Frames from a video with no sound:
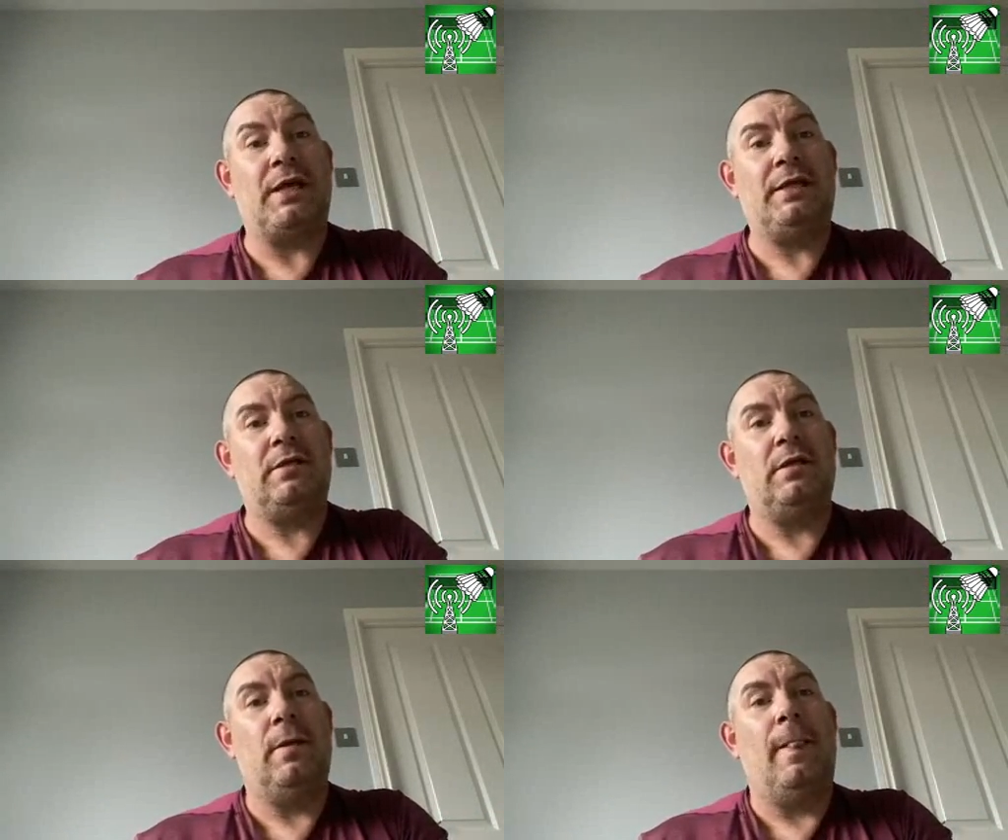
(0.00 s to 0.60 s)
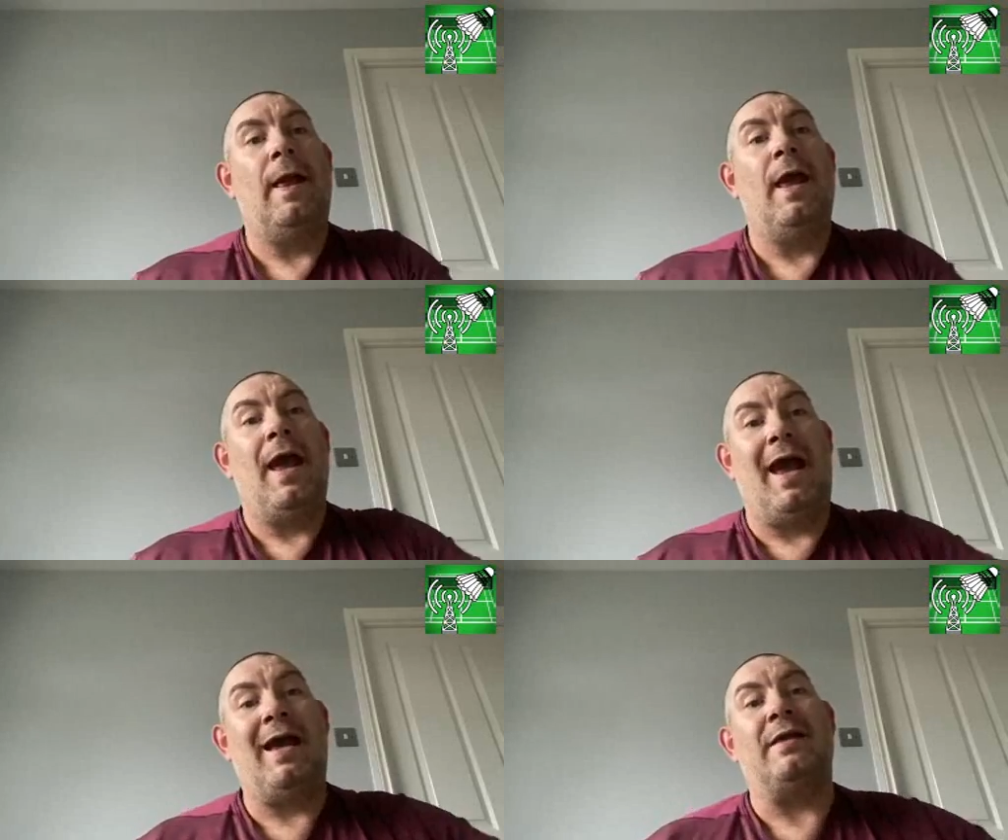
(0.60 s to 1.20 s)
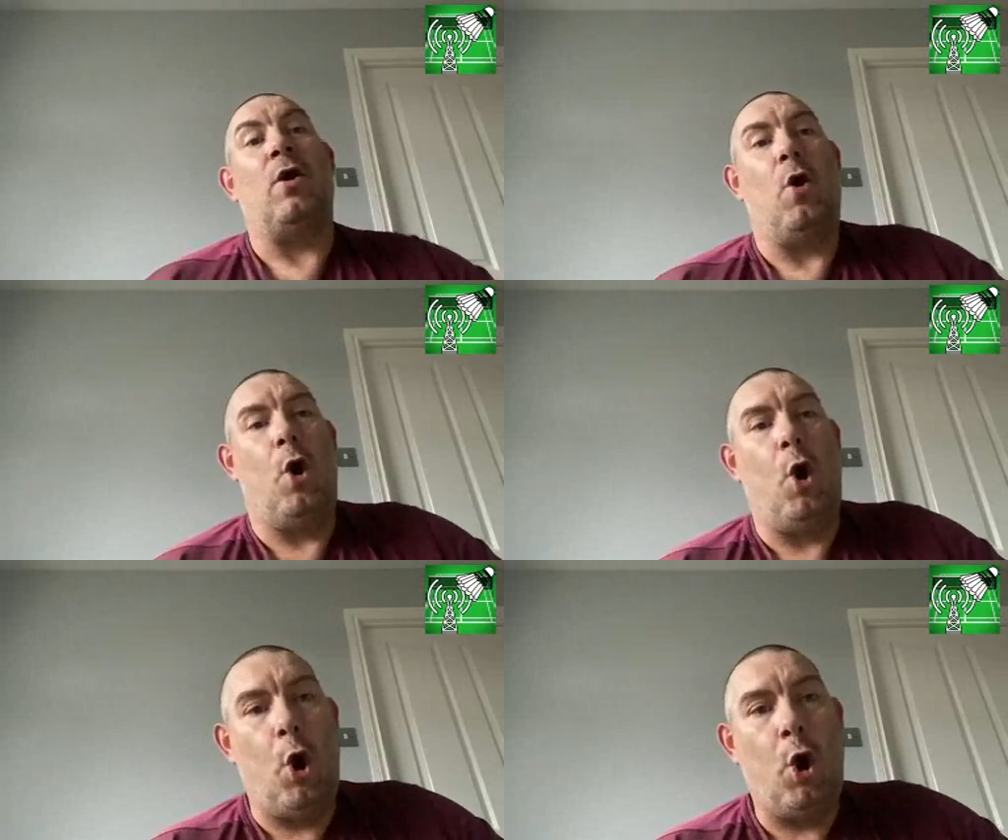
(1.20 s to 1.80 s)
It's the first time that they
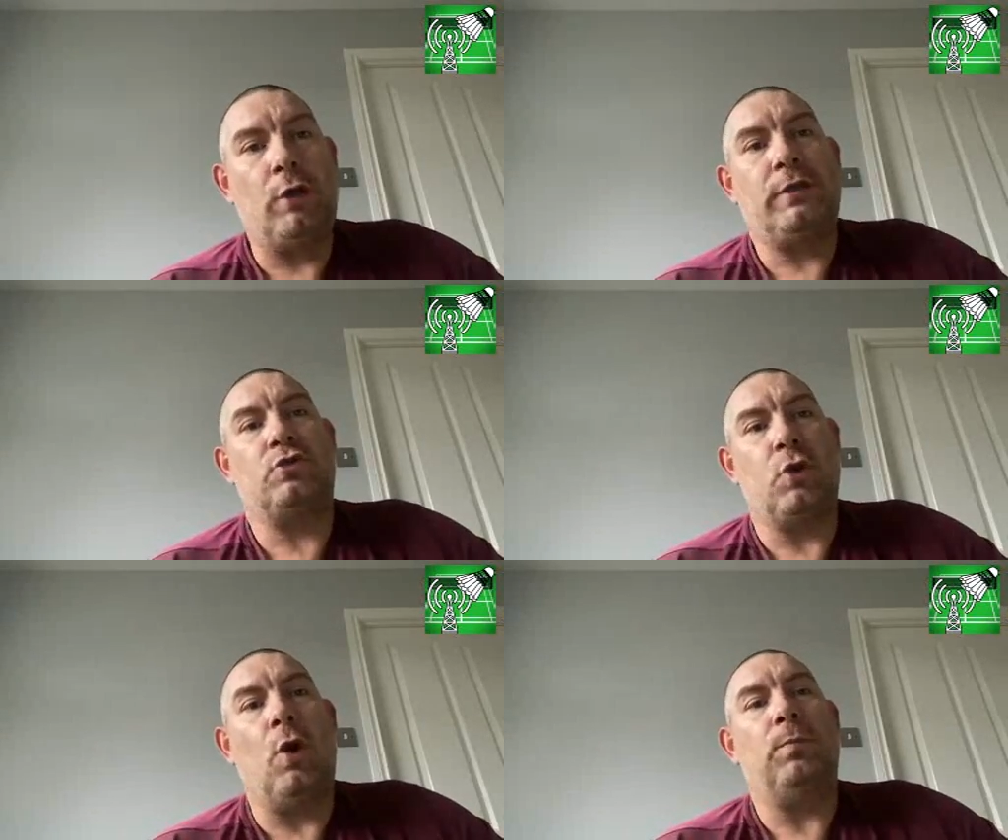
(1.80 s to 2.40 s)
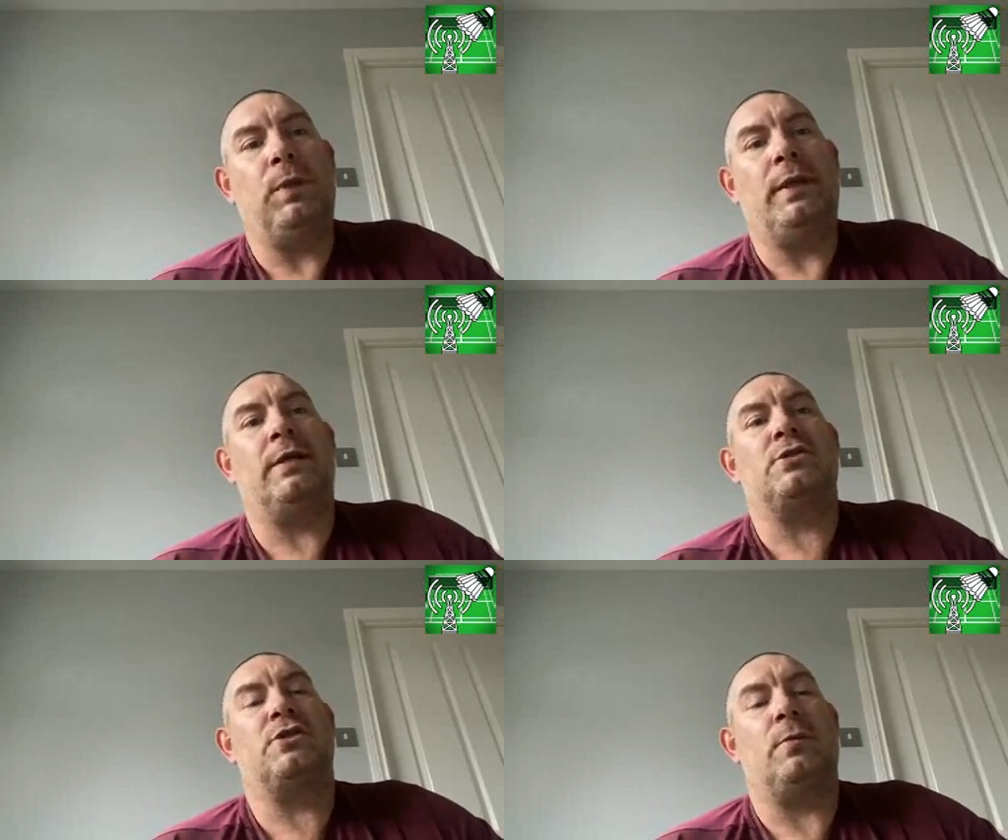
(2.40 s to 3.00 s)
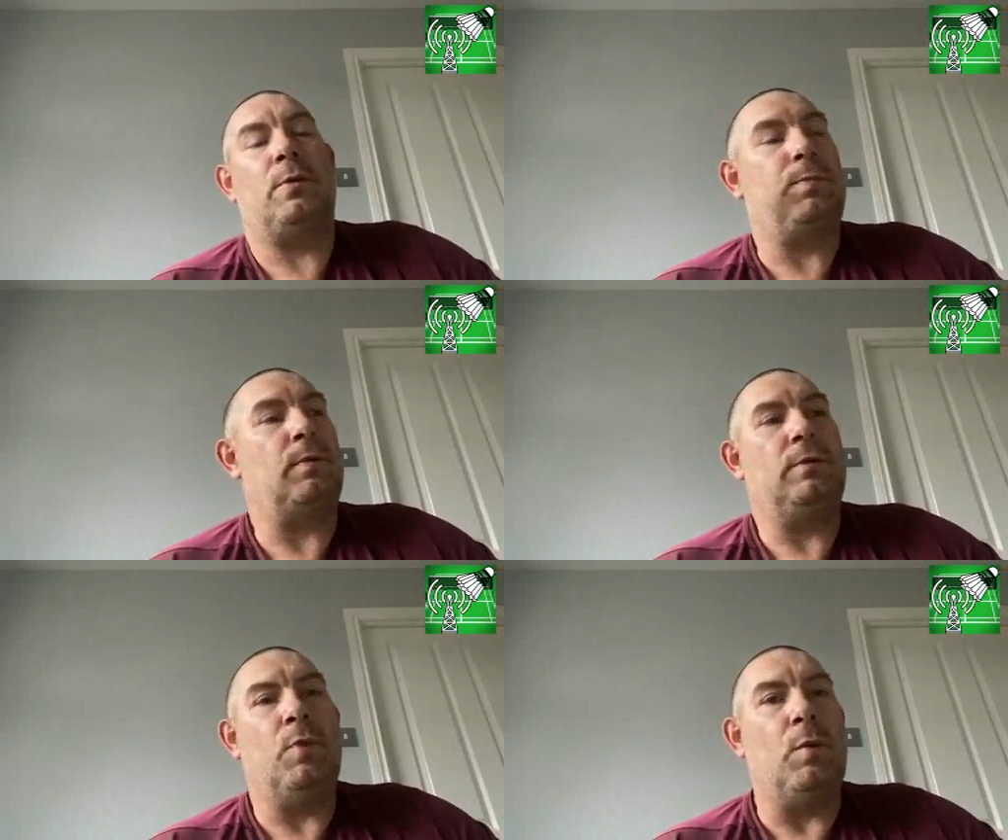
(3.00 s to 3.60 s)
actually played uh,
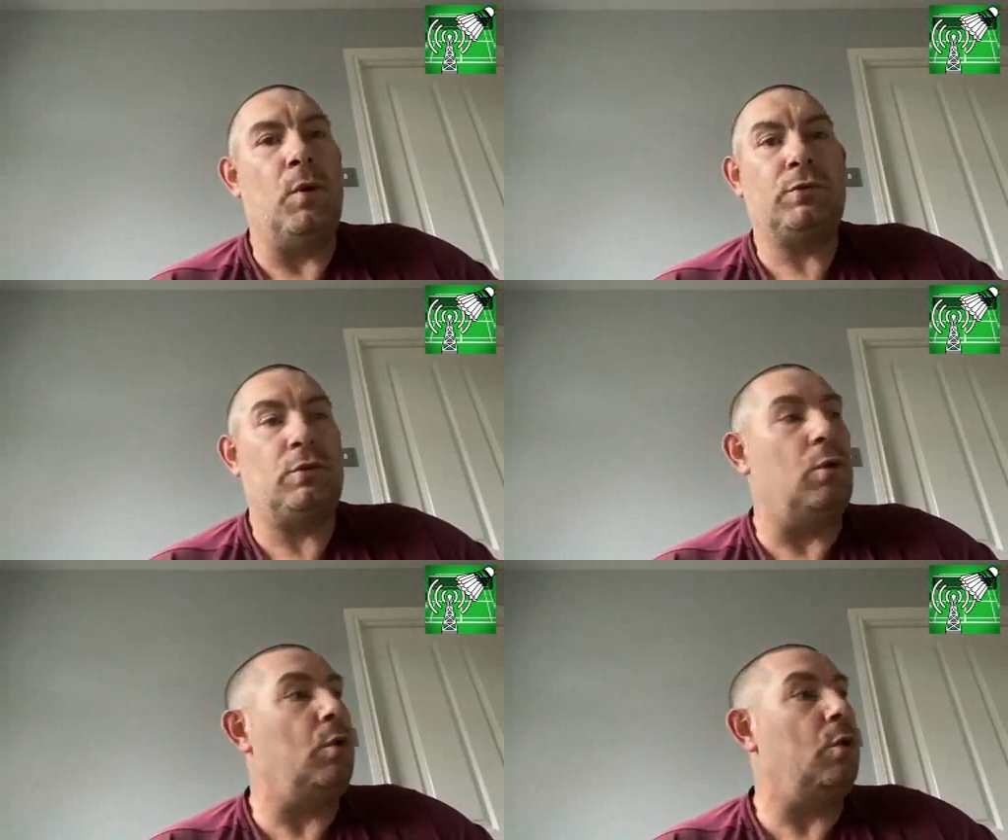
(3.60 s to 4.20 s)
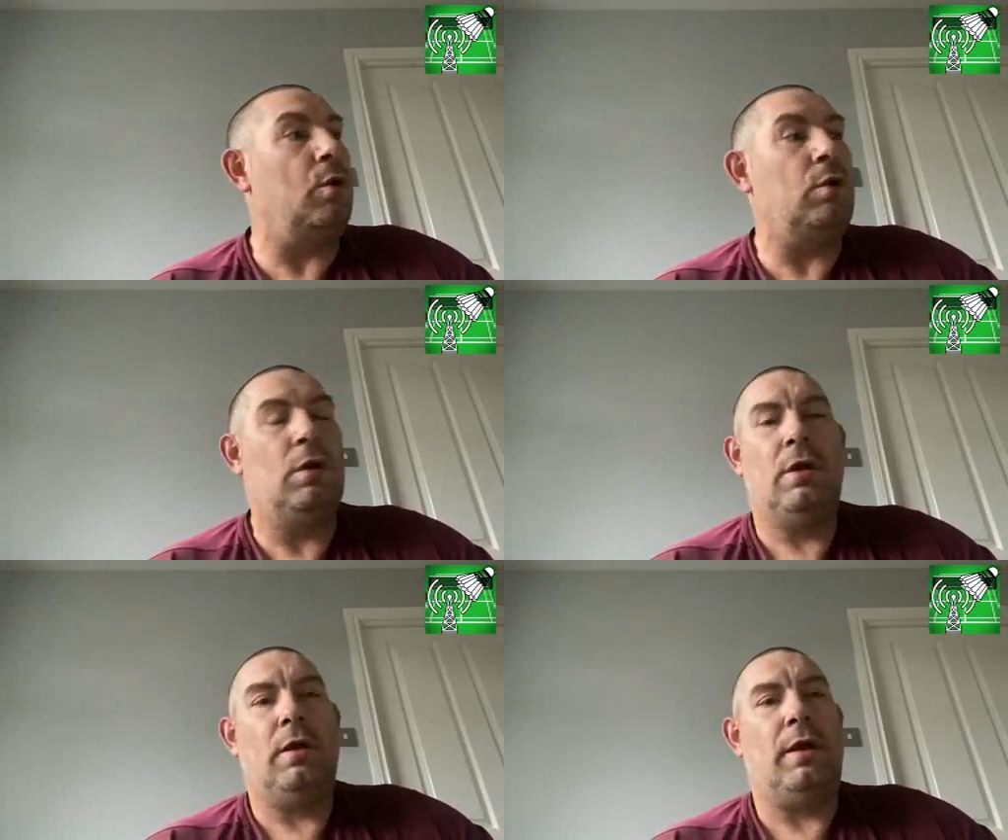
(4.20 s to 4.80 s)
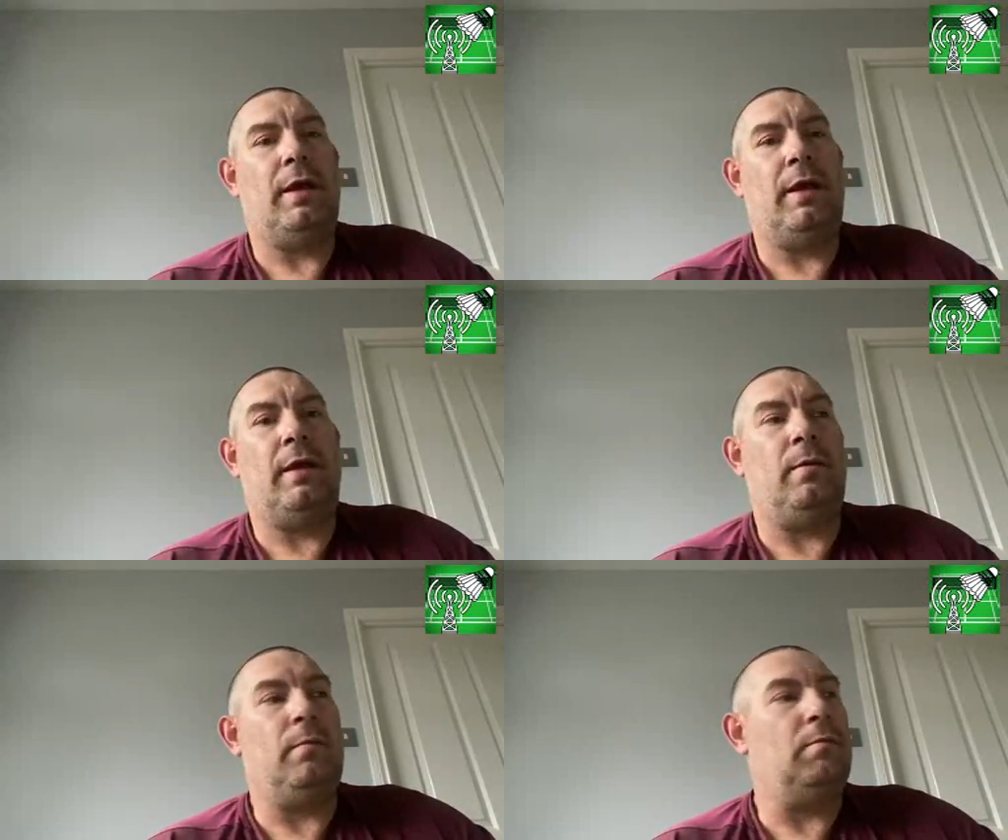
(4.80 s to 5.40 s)
World Championships and under
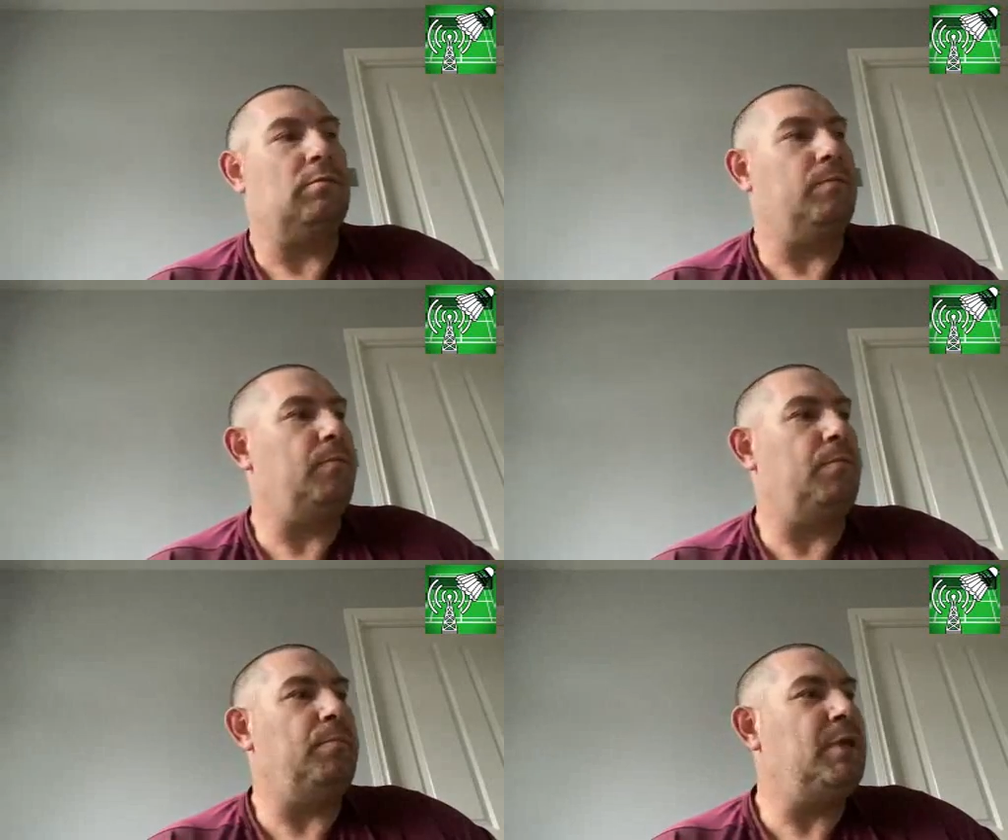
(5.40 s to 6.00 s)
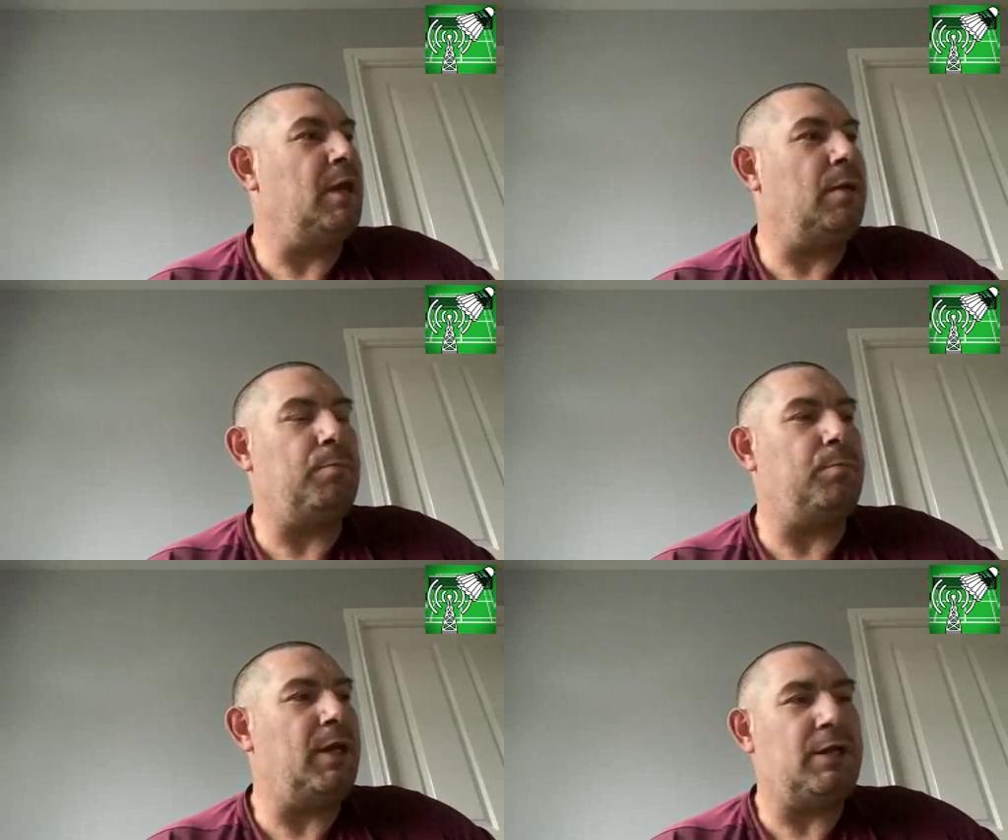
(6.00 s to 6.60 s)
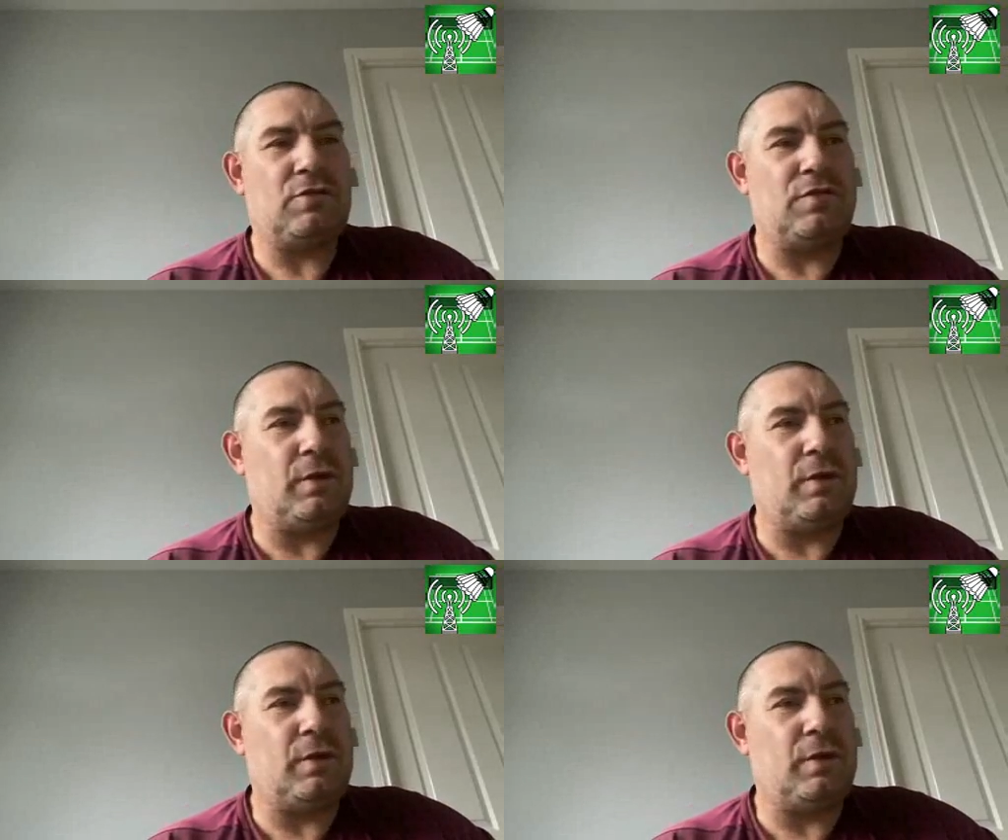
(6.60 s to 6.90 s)
dis- disability uh,